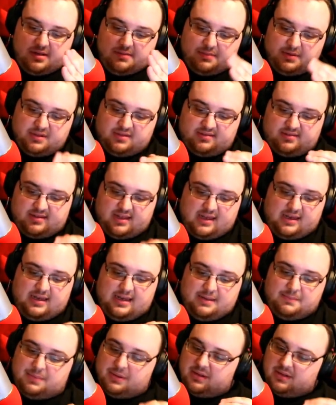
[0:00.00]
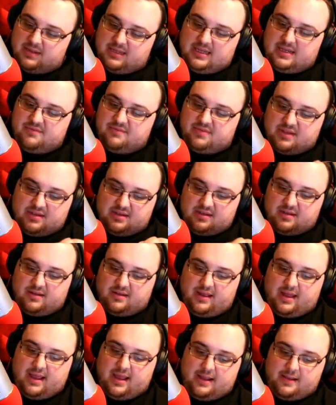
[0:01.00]
but said he believed the
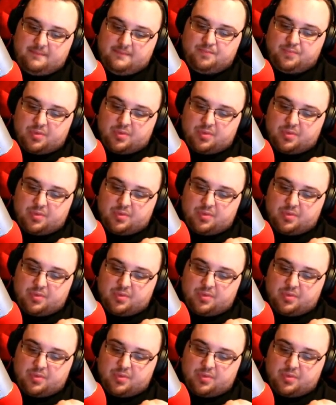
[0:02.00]
delay